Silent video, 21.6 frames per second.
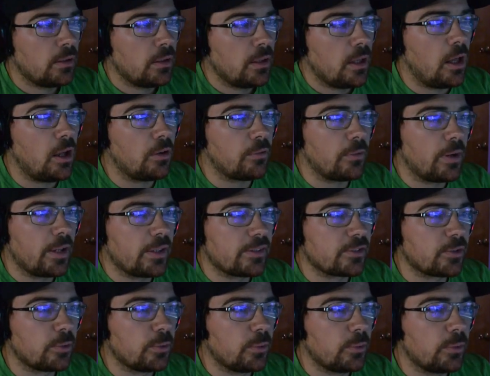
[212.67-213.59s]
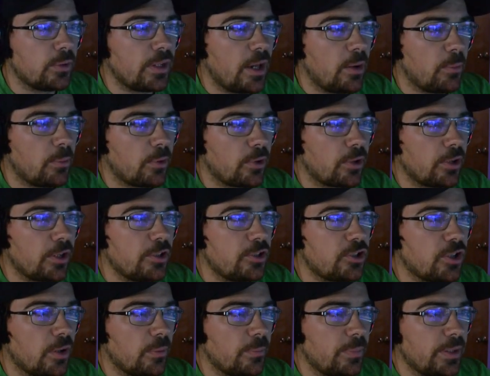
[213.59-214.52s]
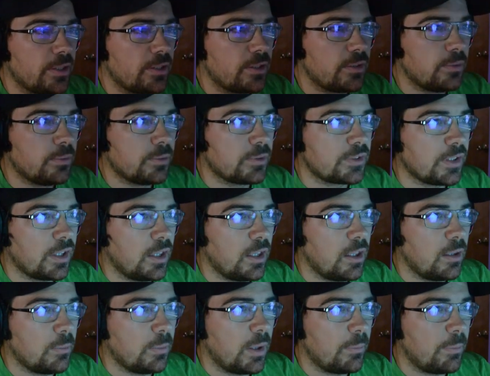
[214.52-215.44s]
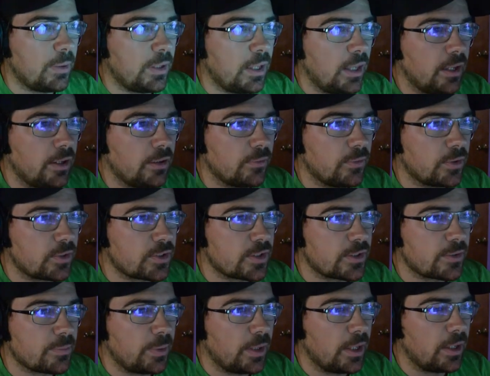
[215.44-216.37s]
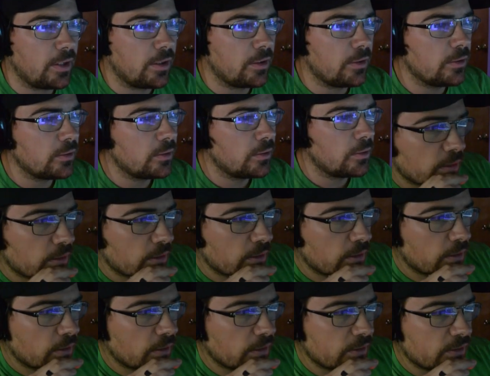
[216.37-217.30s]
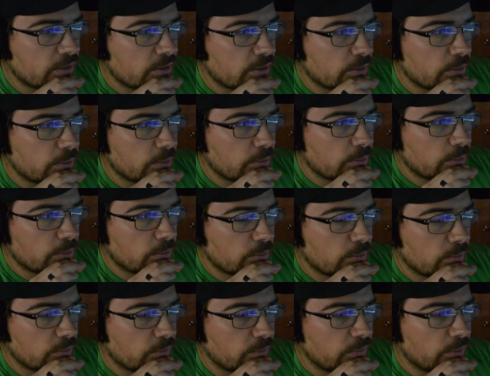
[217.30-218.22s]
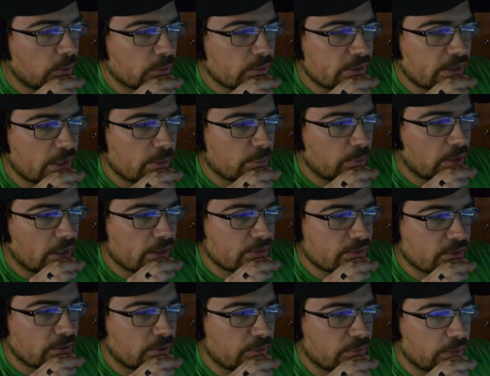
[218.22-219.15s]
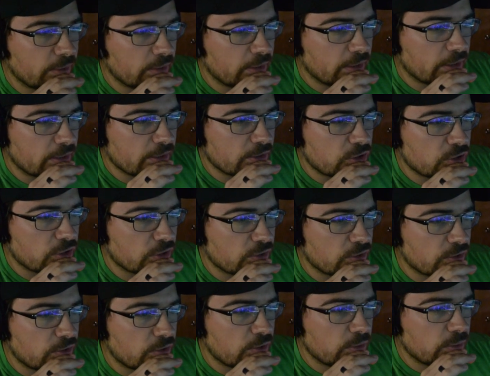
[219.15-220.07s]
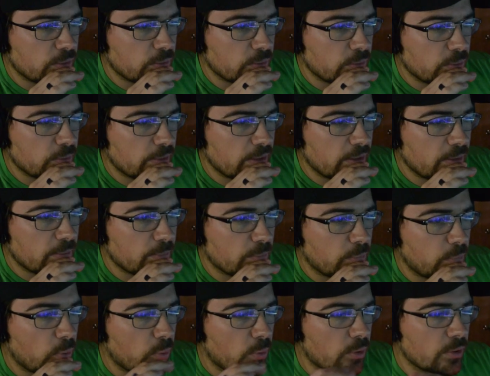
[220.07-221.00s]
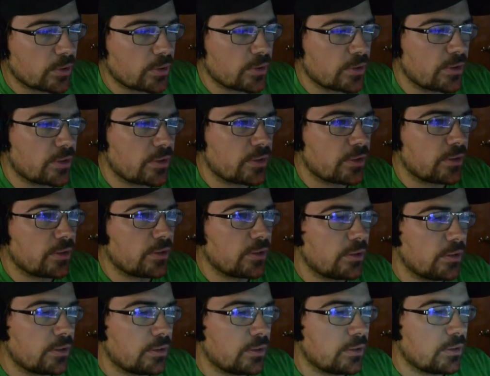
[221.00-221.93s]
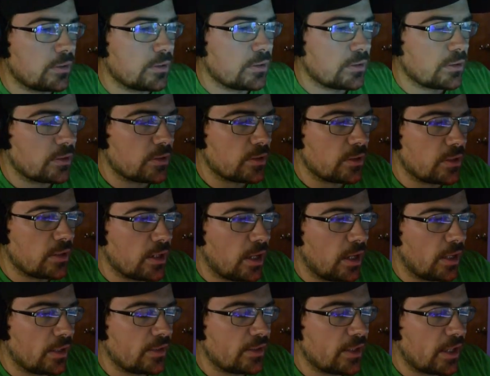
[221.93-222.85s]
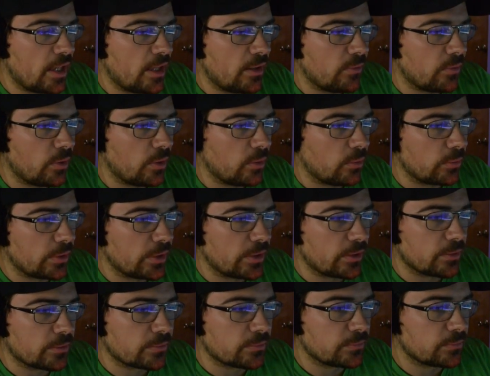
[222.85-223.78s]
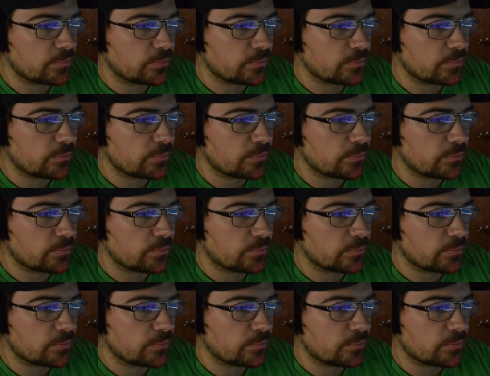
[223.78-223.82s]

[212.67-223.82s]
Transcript: Alright, so now we're gonna jump into some player versus player. Let's do... Flow Stabilizer, I feel like, is just too important not to have. Oh, dear.